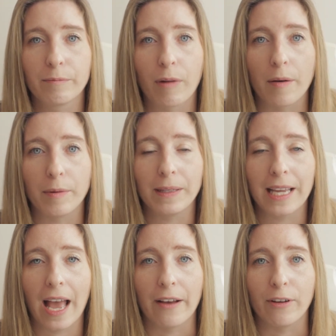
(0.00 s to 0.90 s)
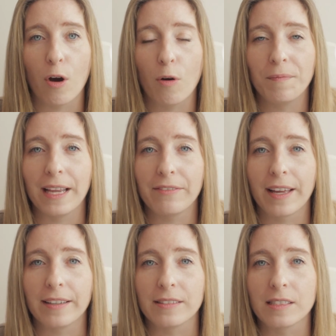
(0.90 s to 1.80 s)
probably have a home life
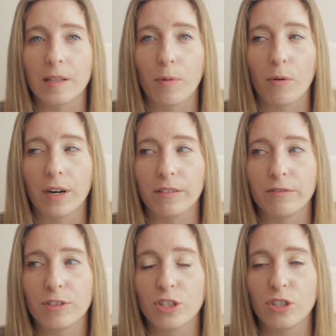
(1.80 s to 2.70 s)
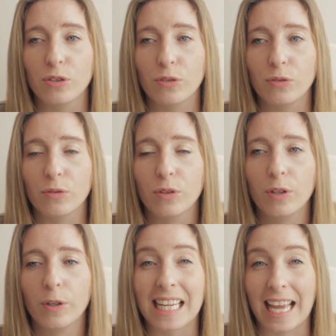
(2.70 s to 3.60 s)
that is supportive to
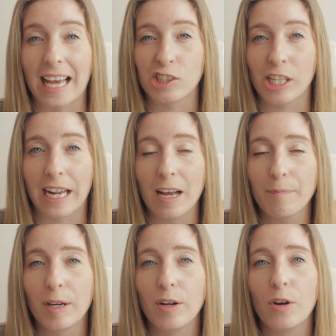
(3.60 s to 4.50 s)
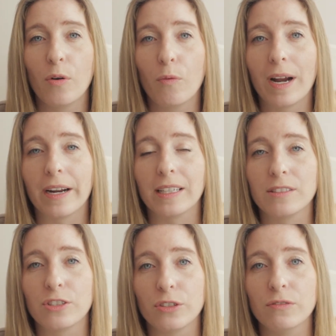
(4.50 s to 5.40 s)
to catching up
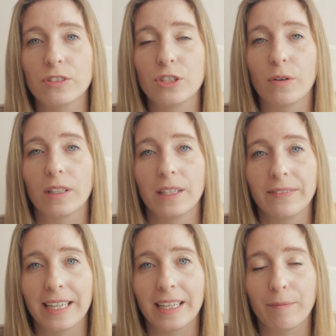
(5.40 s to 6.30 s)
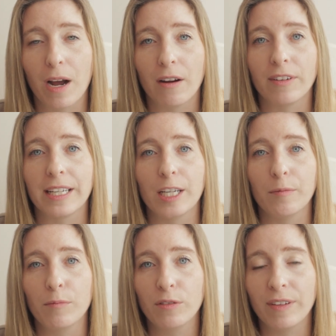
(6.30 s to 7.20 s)
whereas students who are living in poverty,
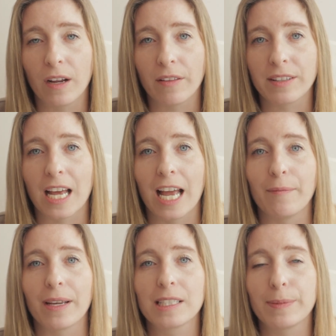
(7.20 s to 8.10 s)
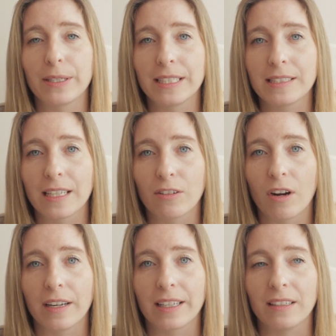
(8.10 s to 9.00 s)
moving all the time, experiencing
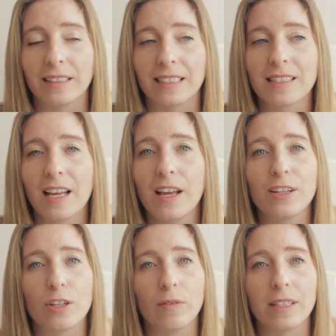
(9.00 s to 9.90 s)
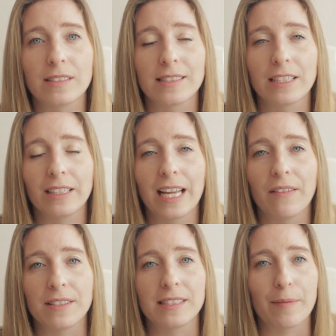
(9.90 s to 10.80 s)
chronic illness, don't necessarily
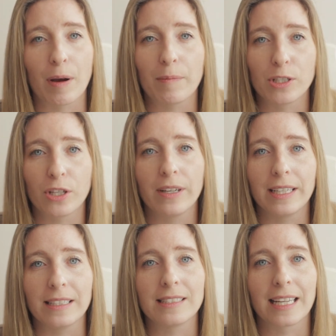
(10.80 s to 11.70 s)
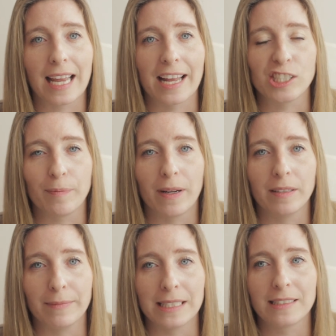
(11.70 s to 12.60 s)
have the same opportunities to catch up
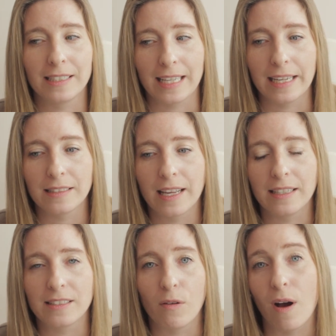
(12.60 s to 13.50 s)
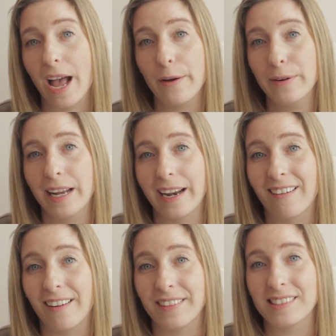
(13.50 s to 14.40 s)
on missed days. And so I would
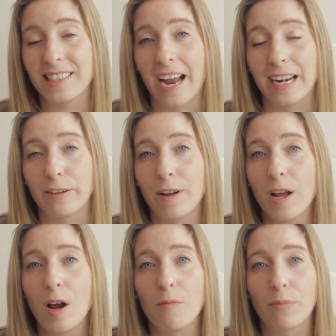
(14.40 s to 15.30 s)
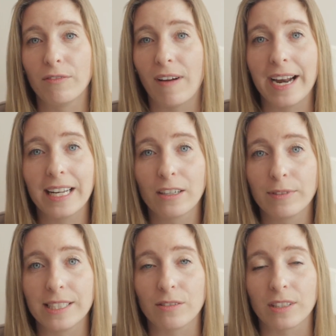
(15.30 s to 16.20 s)
err on the side of providing
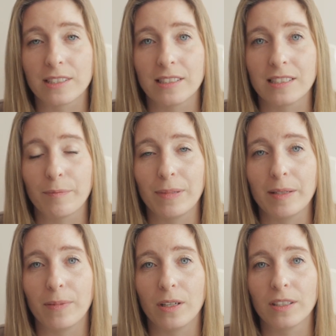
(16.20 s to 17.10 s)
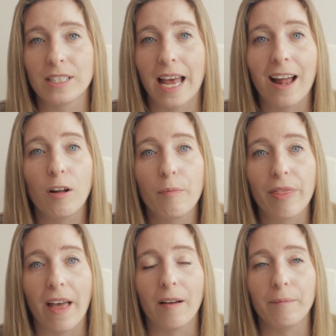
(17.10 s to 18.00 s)
resources to people to
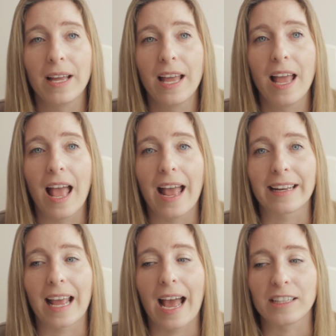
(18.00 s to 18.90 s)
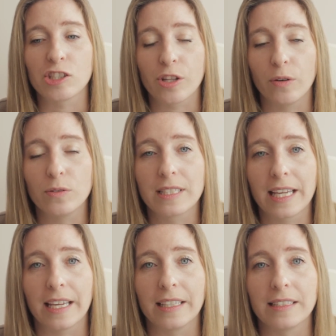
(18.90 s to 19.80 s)
help them and catch those
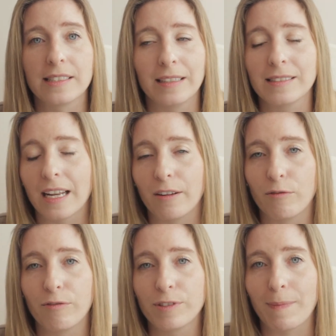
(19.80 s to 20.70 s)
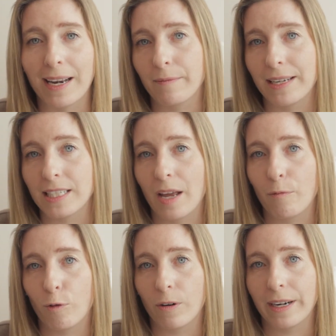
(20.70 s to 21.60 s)
kids instead of spending my
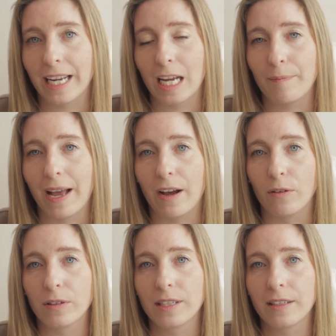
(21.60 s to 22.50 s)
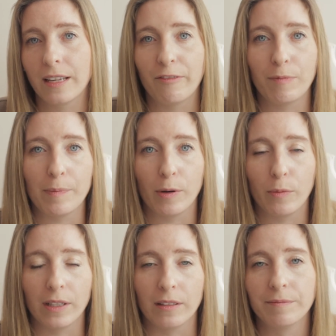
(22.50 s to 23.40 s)
time worrying about if people
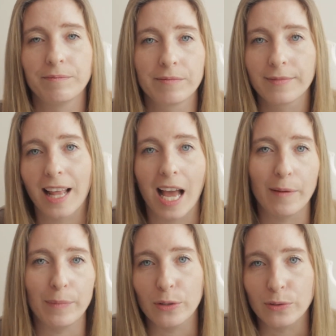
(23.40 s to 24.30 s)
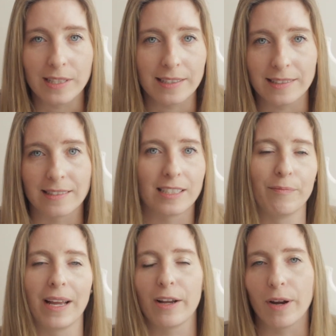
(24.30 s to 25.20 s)
will abuse the
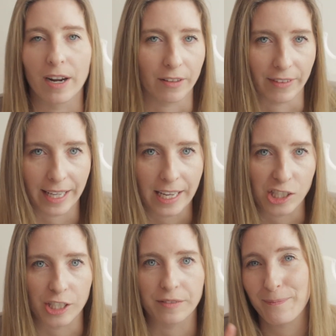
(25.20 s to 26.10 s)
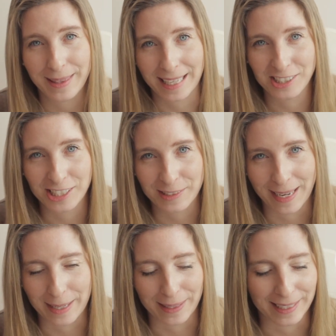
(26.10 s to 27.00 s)
system by going on a vacation. But that's just
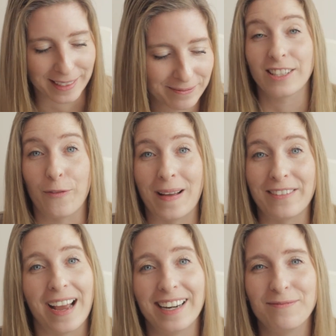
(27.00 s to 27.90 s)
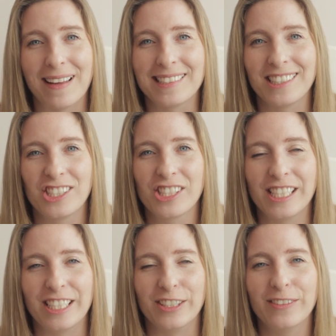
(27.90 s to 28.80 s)
my opinion. So my final message
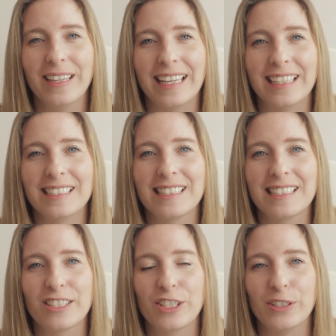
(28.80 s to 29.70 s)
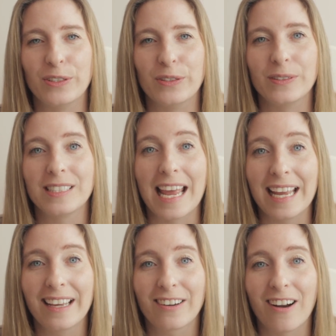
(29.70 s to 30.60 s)
to you is to
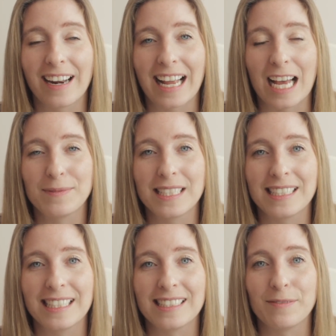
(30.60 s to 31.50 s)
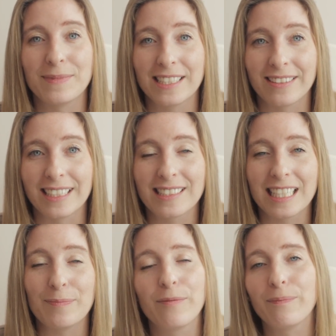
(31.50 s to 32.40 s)
take chronic absenteeism
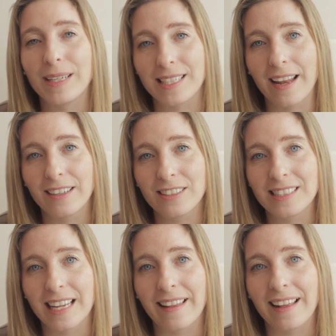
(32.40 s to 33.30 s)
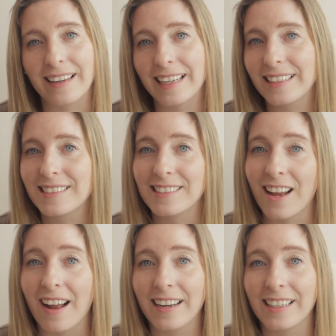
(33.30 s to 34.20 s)
seriously, but to understand that it is
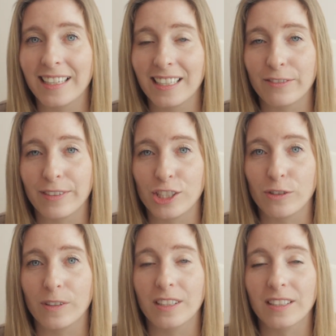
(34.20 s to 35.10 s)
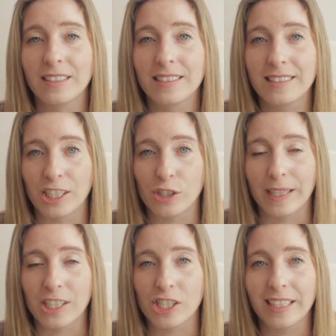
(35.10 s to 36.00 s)
not an individual
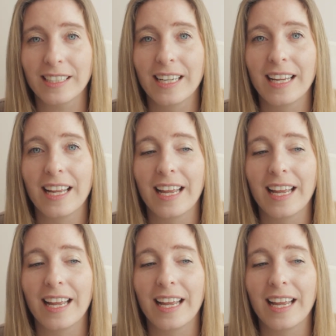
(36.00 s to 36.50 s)
situation.